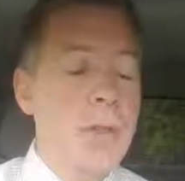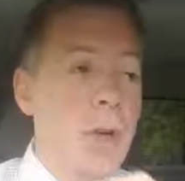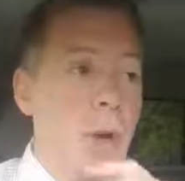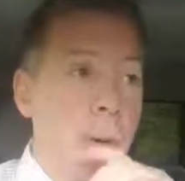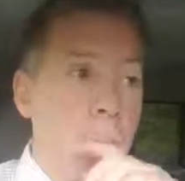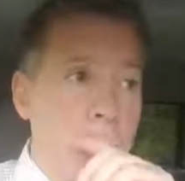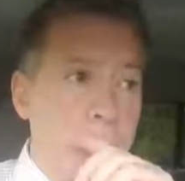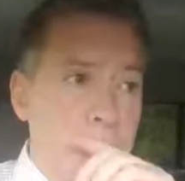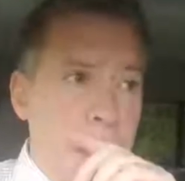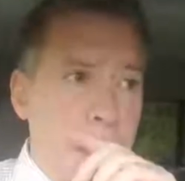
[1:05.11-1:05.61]

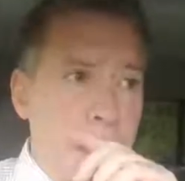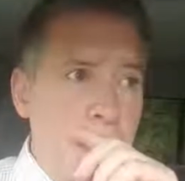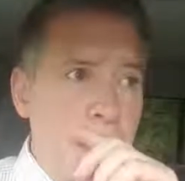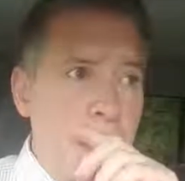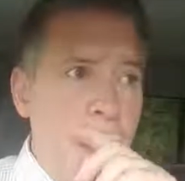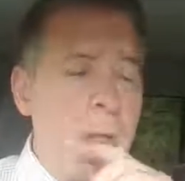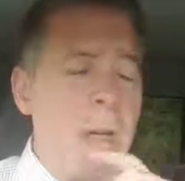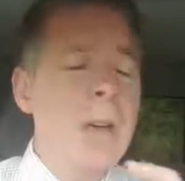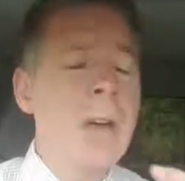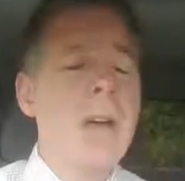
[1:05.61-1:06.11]
So
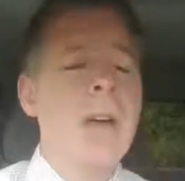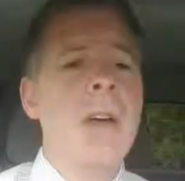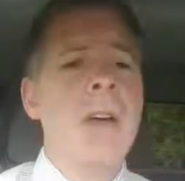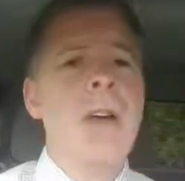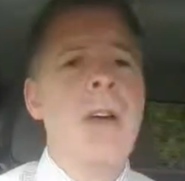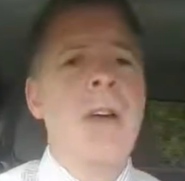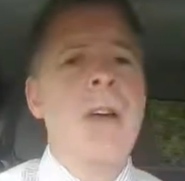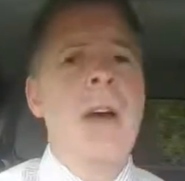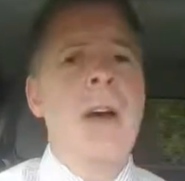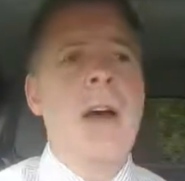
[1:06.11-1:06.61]

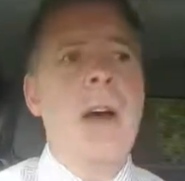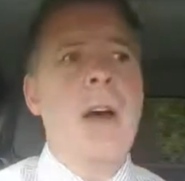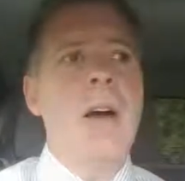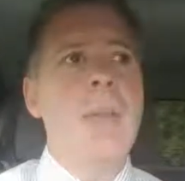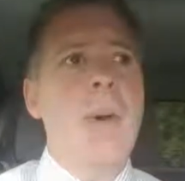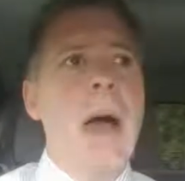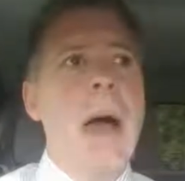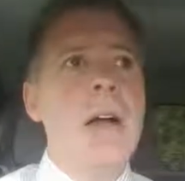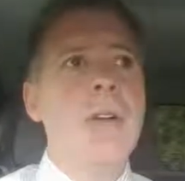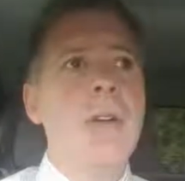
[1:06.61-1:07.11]

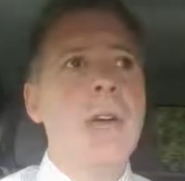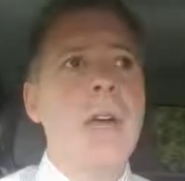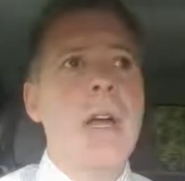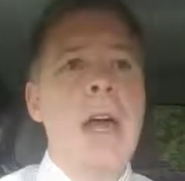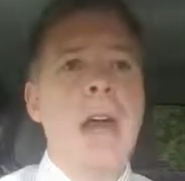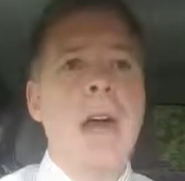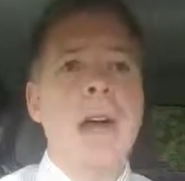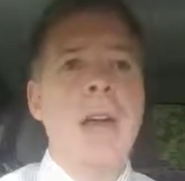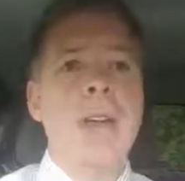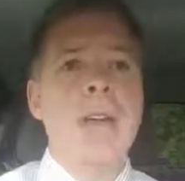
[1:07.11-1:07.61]
um, I look
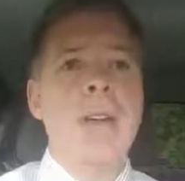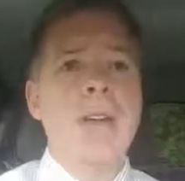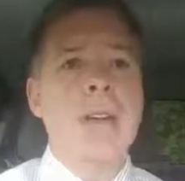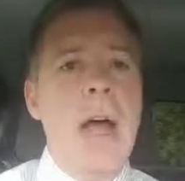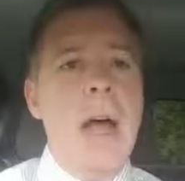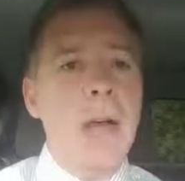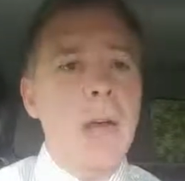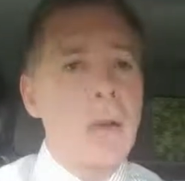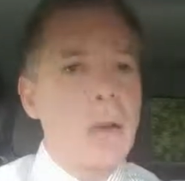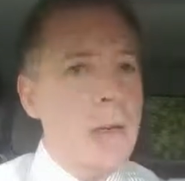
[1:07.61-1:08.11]
at it as
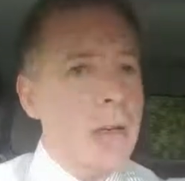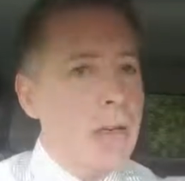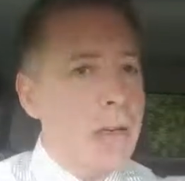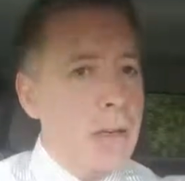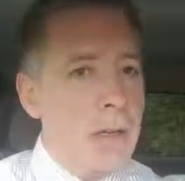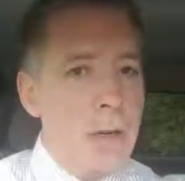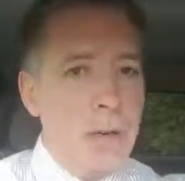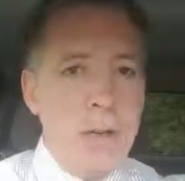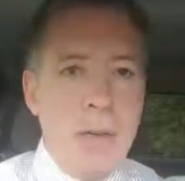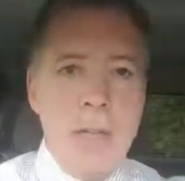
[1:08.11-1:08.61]
I look at
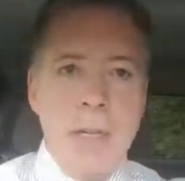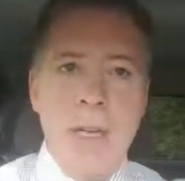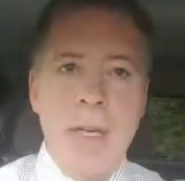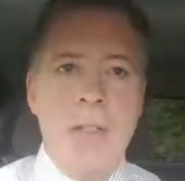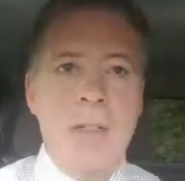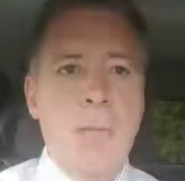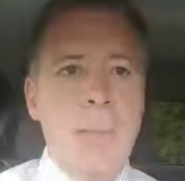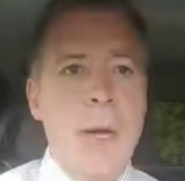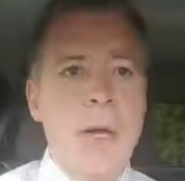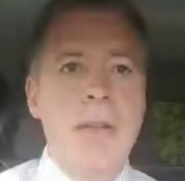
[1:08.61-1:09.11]
literally the
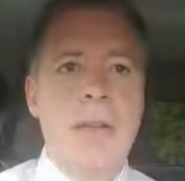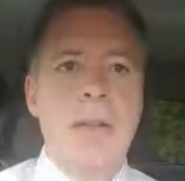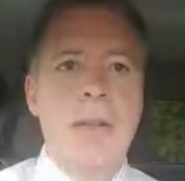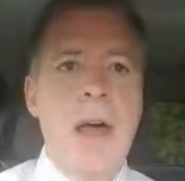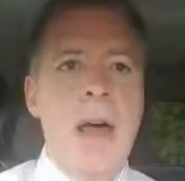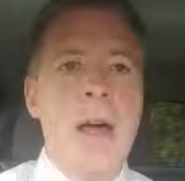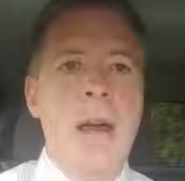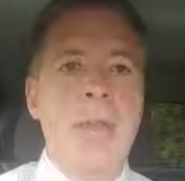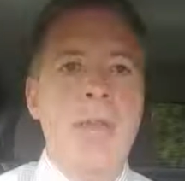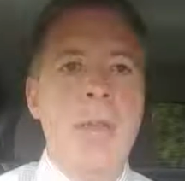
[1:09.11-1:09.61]
expense
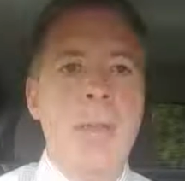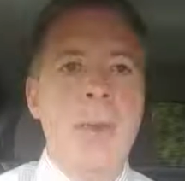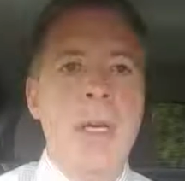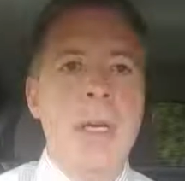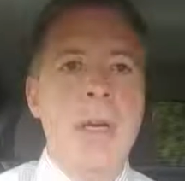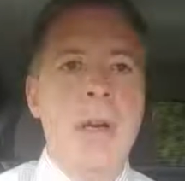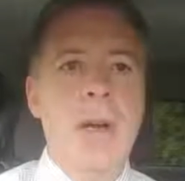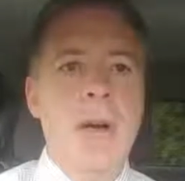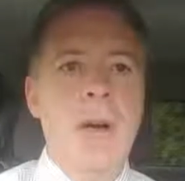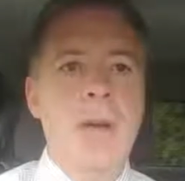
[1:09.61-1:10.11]
side of the
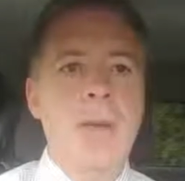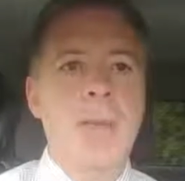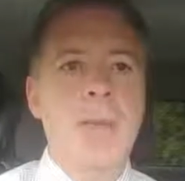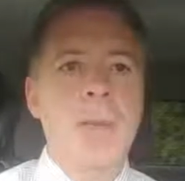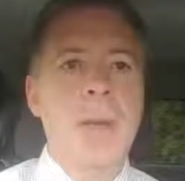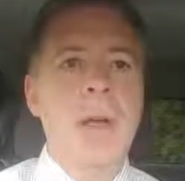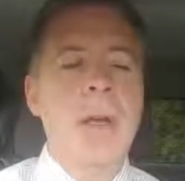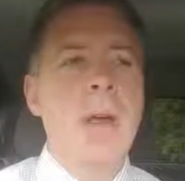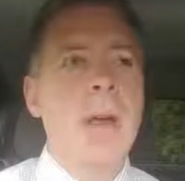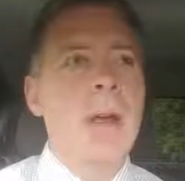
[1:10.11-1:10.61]
P&L,
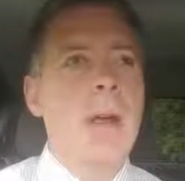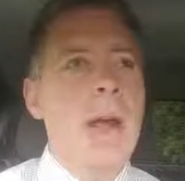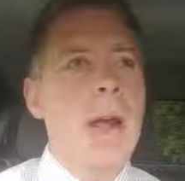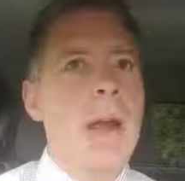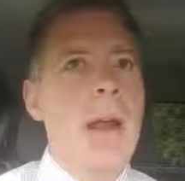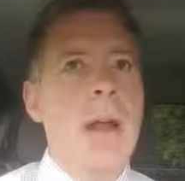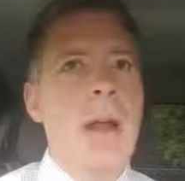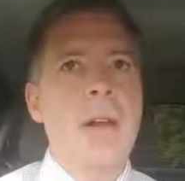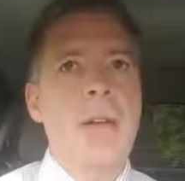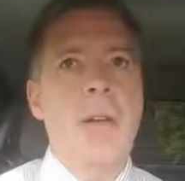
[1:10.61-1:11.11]

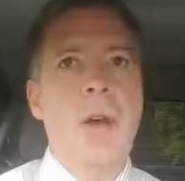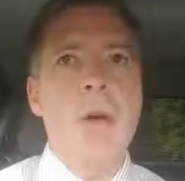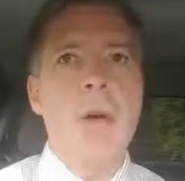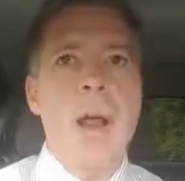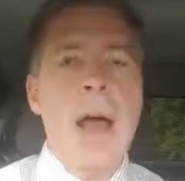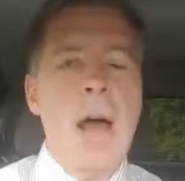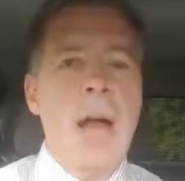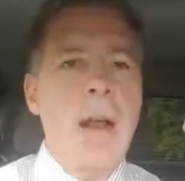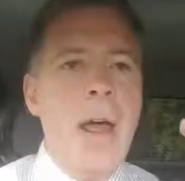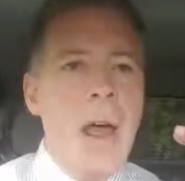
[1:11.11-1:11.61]
and I go
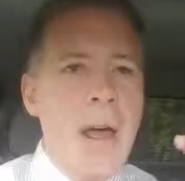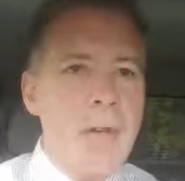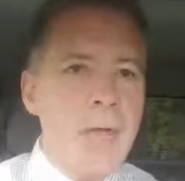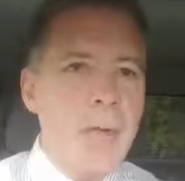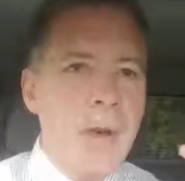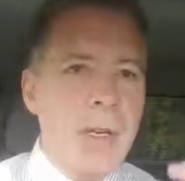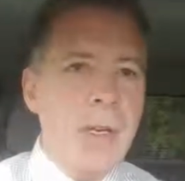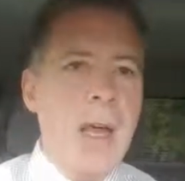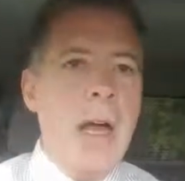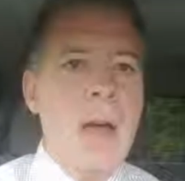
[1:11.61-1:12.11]
down
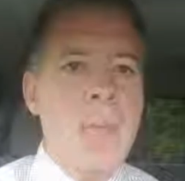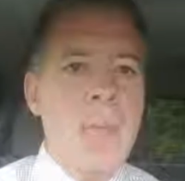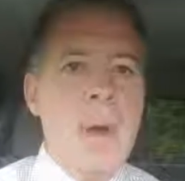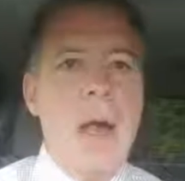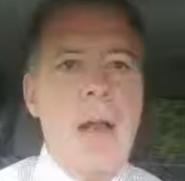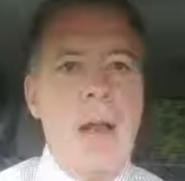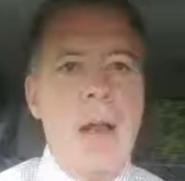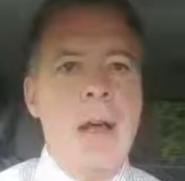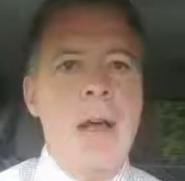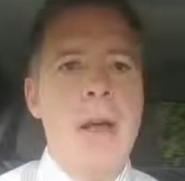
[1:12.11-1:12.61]
every line
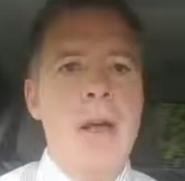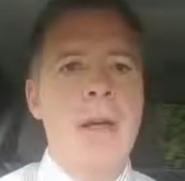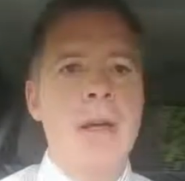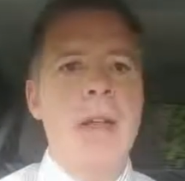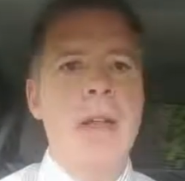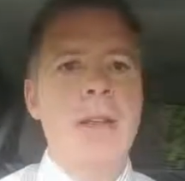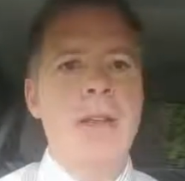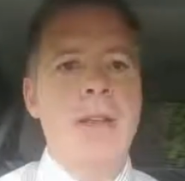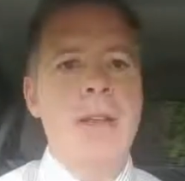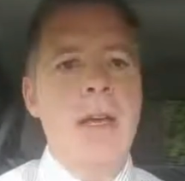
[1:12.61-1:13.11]
by line
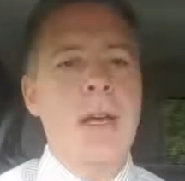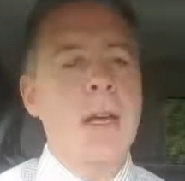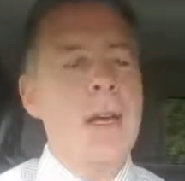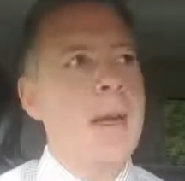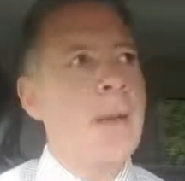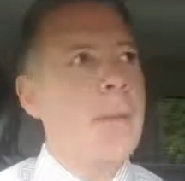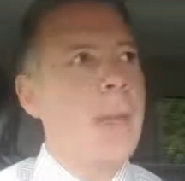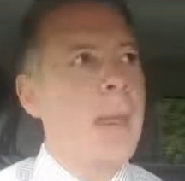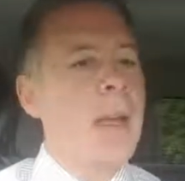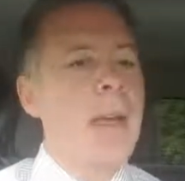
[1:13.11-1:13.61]
and
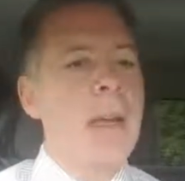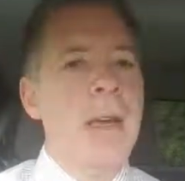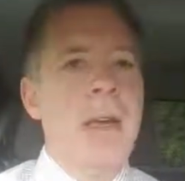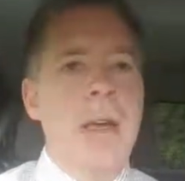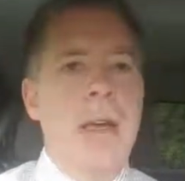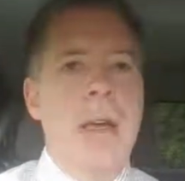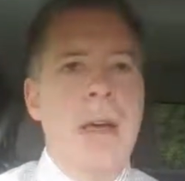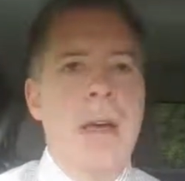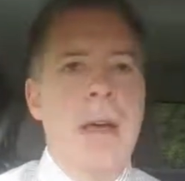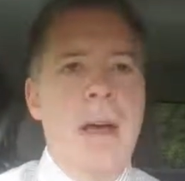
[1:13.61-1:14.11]
say,
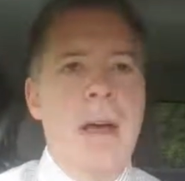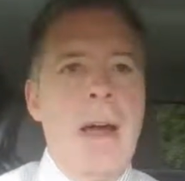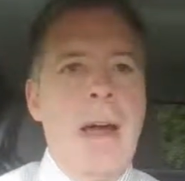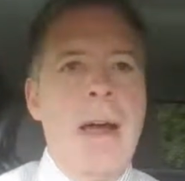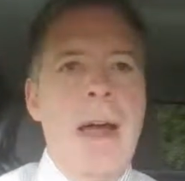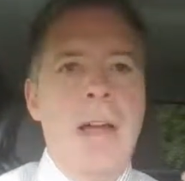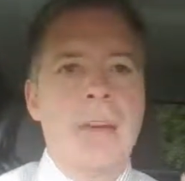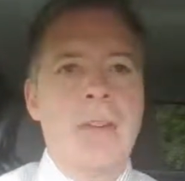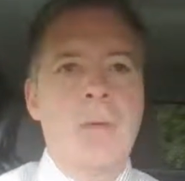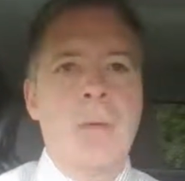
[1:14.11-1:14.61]
uh, I
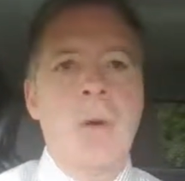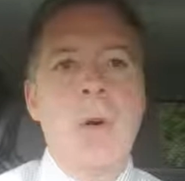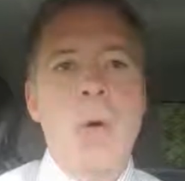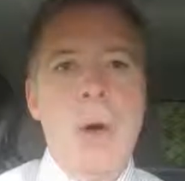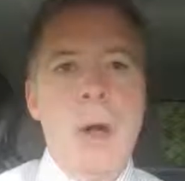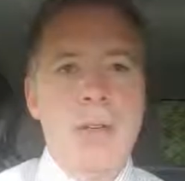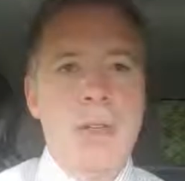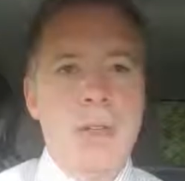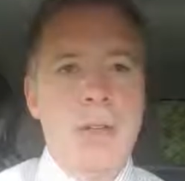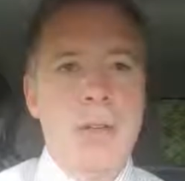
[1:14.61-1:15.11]
ask three
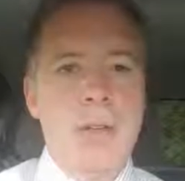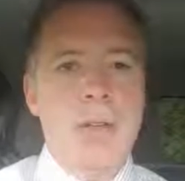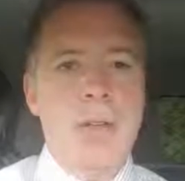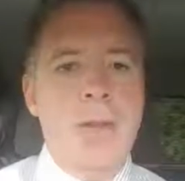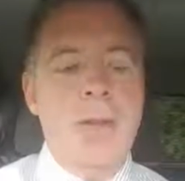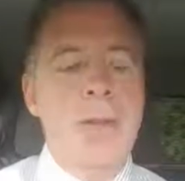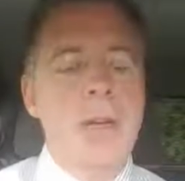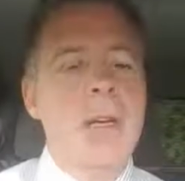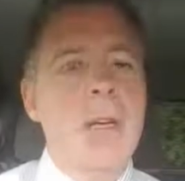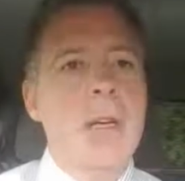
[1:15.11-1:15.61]

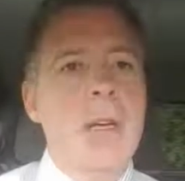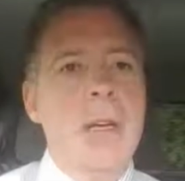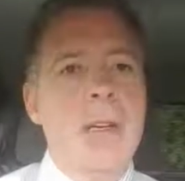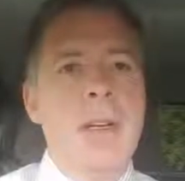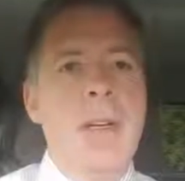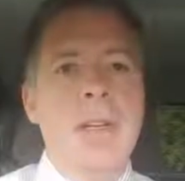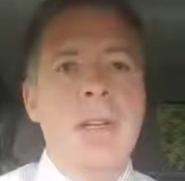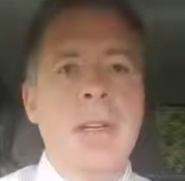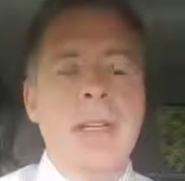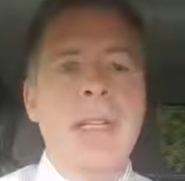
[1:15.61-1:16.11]
questions:
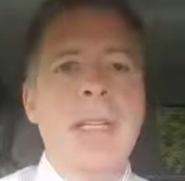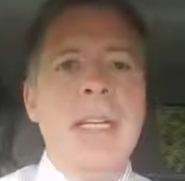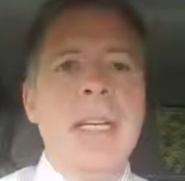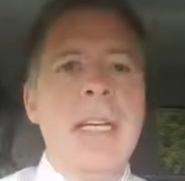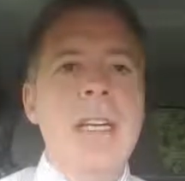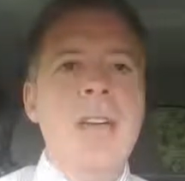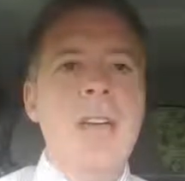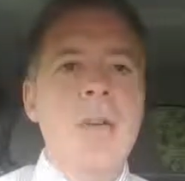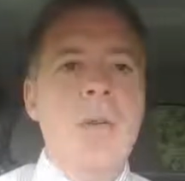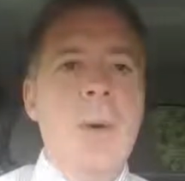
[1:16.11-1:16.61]
Does it
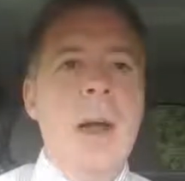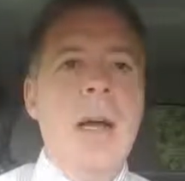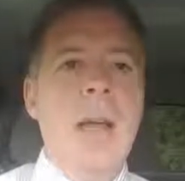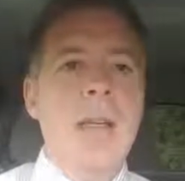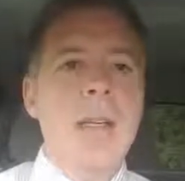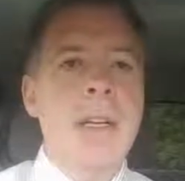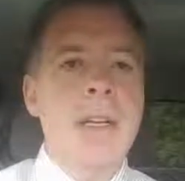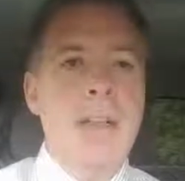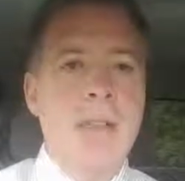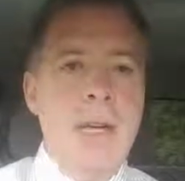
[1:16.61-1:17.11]
lead
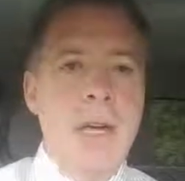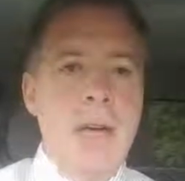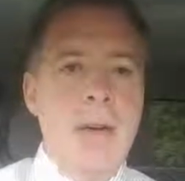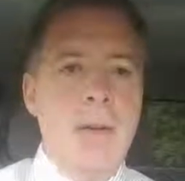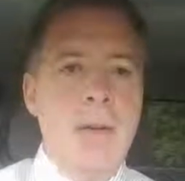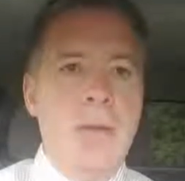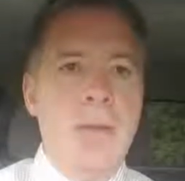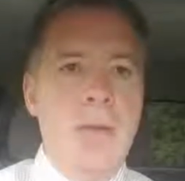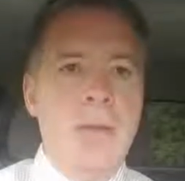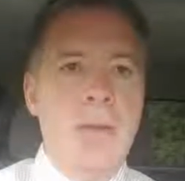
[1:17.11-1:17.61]
directly to
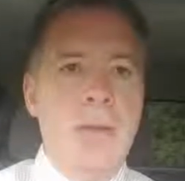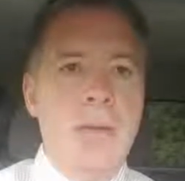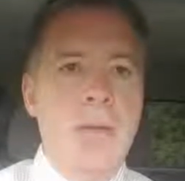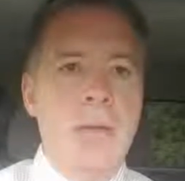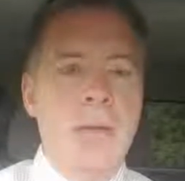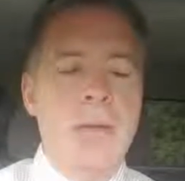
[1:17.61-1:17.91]
sales?